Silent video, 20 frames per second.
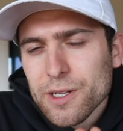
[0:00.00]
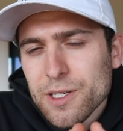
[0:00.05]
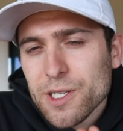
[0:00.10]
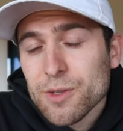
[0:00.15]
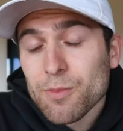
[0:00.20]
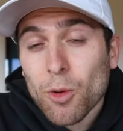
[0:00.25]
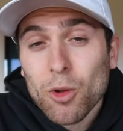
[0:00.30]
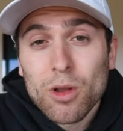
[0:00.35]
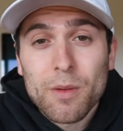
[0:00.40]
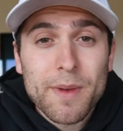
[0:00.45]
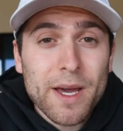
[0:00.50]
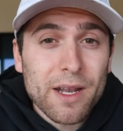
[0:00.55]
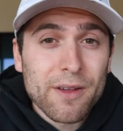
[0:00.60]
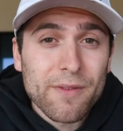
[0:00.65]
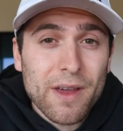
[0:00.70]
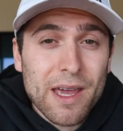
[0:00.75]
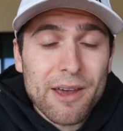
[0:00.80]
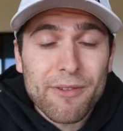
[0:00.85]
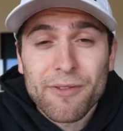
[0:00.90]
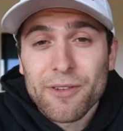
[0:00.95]
a small amount
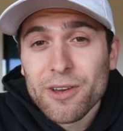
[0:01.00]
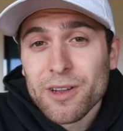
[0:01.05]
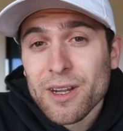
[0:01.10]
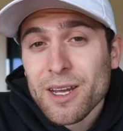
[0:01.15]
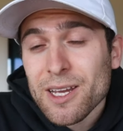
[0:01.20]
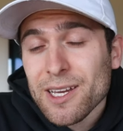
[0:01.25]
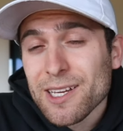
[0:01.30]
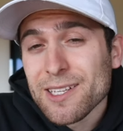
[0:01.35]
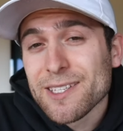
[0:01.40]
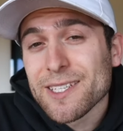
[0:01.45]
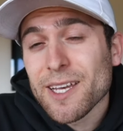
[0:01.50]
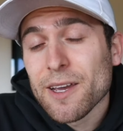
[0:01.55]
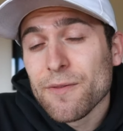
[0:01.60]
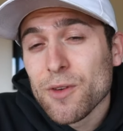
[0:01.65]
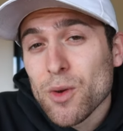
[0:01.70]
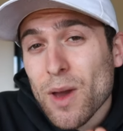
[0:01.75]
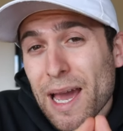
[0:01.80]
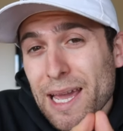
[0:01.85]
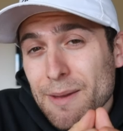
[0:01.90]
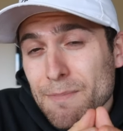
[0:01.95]
of effort can save
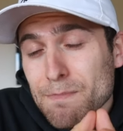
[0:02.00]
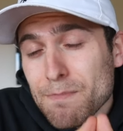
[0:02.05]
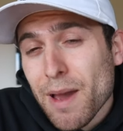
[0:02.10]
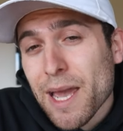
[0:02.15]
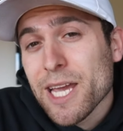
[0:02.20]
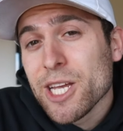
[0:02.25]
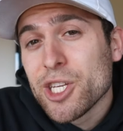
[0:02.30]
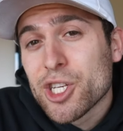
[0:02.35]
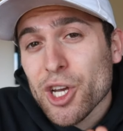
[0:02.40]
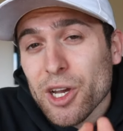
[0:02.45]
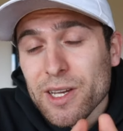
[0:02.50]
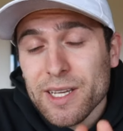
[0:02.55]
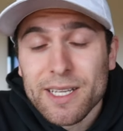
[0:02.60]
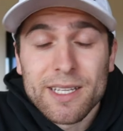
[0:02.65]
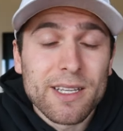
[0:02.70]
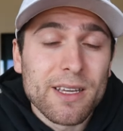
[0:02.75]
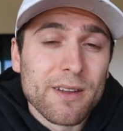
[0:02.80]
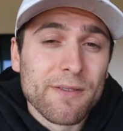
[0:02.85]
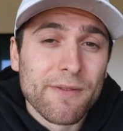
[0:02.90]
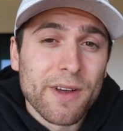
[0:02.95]
you a major
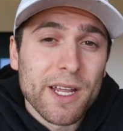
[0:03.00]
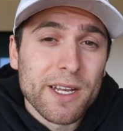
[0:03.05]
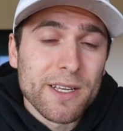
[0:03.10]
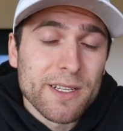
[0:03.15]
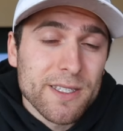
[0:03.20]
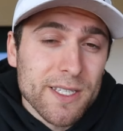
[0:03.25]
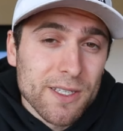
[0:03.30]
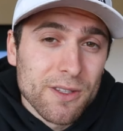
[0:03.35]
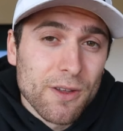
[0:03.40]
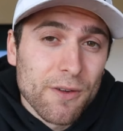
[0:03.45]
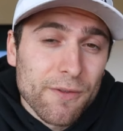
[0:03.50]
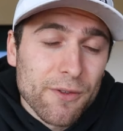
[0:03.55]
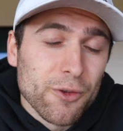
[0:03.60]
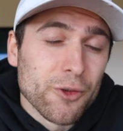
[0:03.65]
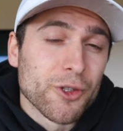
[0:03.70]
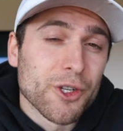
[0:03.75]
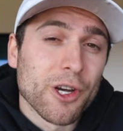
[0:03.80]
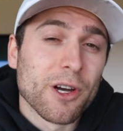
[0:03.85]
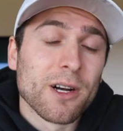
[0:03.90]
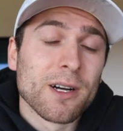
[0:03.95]
inconvenience in the
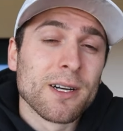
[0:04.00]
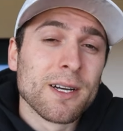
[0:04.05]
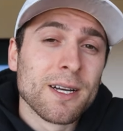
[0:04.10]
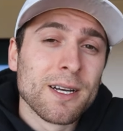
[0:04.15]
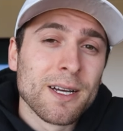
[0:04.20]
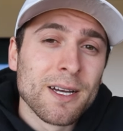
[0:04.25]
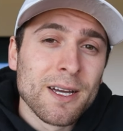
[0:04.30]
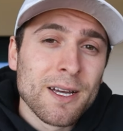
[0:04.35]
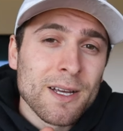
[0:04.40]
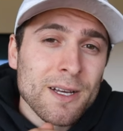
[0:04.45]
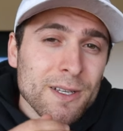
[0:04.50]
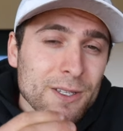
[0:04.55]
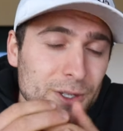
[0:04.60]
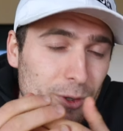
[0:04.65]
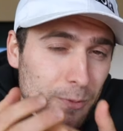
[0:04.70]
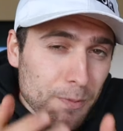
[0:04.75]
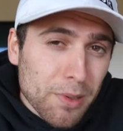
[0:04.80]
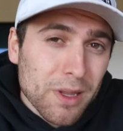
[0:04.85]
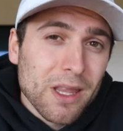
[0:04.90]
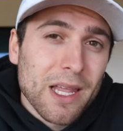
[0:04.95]
future.
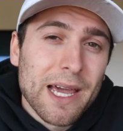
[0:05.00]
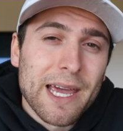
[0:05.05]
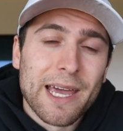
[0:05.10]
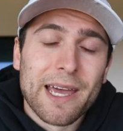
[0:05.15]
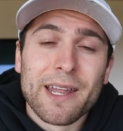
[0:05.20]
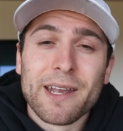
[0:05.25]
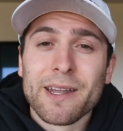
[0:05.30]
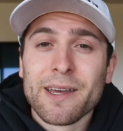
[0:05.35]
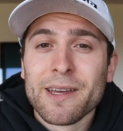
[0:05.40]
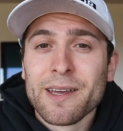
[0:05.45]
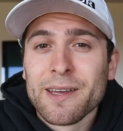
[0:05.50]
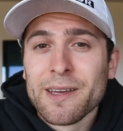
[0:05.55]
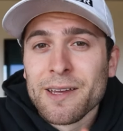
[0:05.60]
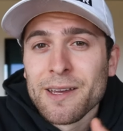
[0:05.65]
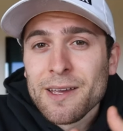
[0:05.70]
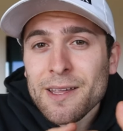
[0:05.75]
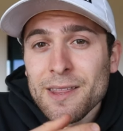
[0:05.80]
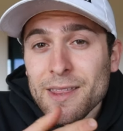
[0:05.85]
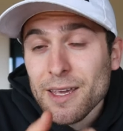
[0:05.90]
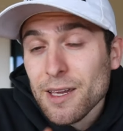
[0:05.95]
So plan.
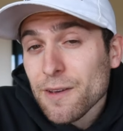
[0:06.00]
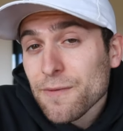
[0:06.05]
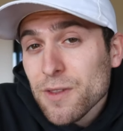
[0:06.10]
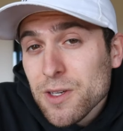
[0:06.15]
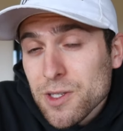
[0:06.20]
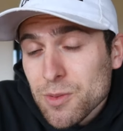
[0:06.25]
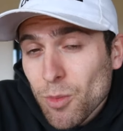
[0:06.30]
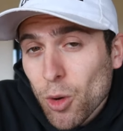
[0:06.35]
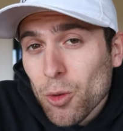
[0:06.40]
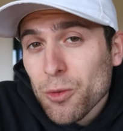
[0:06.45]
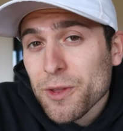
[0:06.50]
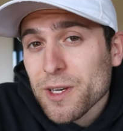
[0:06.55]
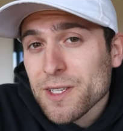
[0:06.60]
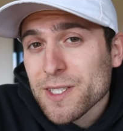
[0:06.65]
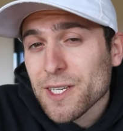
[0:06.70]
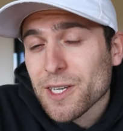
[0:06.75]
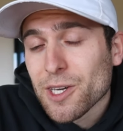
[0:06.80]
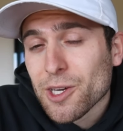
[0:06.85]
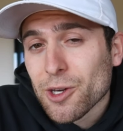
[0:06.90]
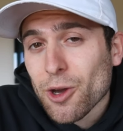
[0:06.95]
Think of the small things
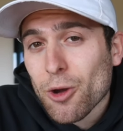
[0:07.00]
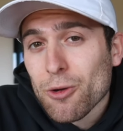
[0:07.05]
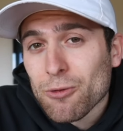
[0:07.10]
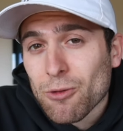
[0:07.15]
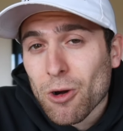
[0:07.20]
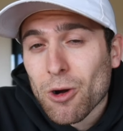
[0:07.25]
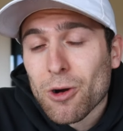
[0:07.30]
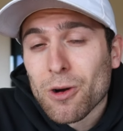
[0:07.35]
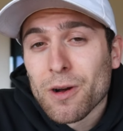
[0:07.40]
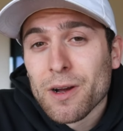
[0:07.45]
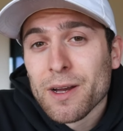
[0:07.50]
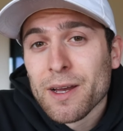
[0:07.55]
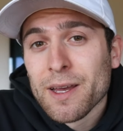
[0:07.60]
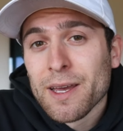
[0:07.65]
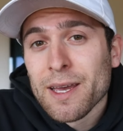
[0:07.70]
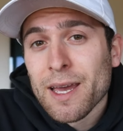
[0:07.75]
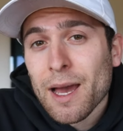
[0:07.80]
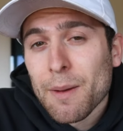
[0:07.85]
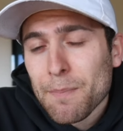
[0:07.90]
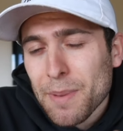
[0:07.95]
that can go wrong
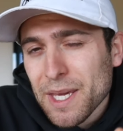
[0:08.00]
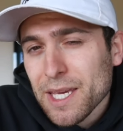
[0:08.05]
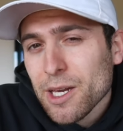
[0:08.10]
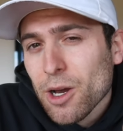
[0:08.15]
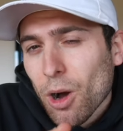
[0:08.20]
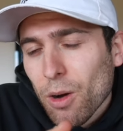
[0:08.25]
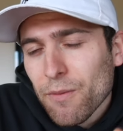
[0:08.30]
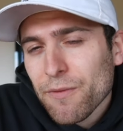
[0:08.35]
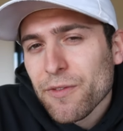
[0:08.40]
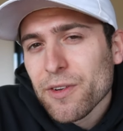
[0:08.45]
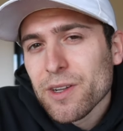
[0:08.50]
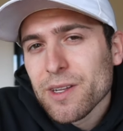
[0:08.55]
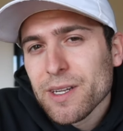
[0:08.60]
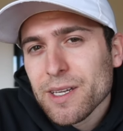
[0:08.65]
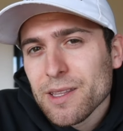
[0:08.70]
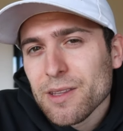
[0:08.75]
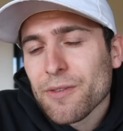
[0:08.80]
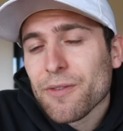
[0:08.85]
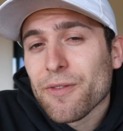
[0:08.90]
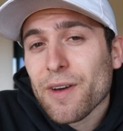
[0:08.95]
and be confident
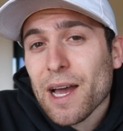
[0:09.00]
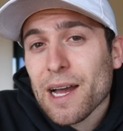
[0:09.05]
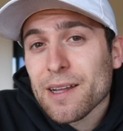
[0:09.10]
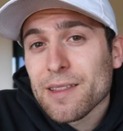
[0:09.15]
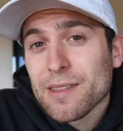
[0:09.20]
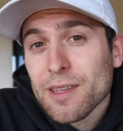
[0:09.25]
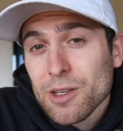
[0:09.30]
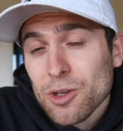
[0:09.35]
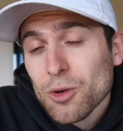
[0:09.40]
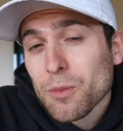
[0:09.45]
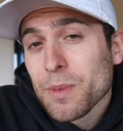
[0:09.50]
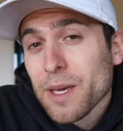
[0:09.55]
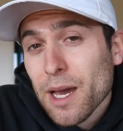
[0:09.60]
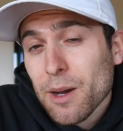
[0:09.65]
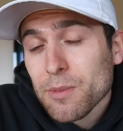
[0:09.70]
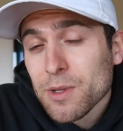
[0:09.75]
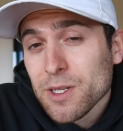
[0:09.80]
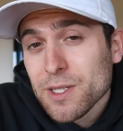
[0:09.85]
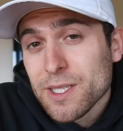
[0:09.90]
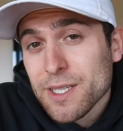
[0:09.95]
in the fact that you'll be
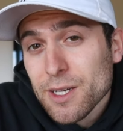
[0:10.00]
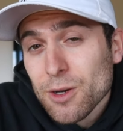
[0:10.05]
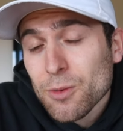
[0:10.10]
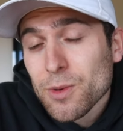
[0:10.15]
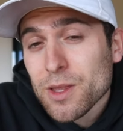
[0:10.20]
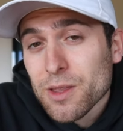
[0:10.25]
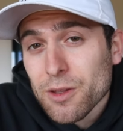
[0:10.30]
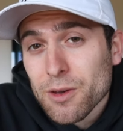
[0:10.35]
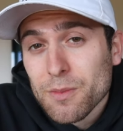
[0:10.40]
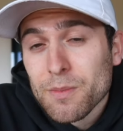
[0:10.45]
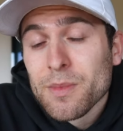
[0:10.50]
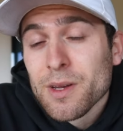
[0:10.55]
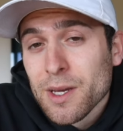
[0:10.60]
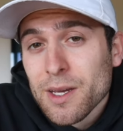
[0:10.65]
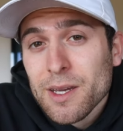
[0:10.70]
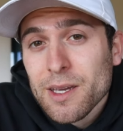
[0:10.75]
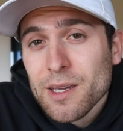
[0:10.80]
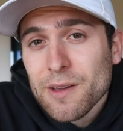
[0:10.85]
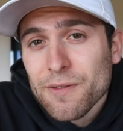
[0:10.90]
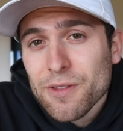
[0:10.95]
able to deal with them
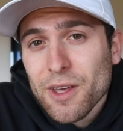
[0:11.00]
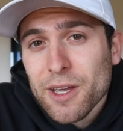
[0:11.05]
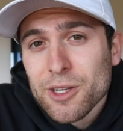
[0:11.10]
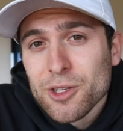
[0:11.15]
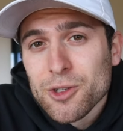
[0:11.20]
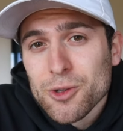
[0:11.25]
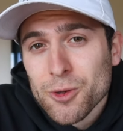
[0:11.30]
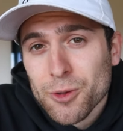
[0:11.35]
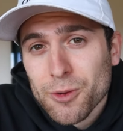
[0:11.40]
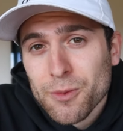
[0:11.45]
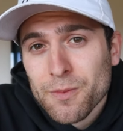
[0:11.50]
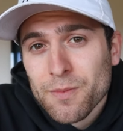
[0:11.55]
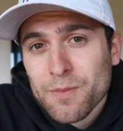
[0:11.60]
if they do.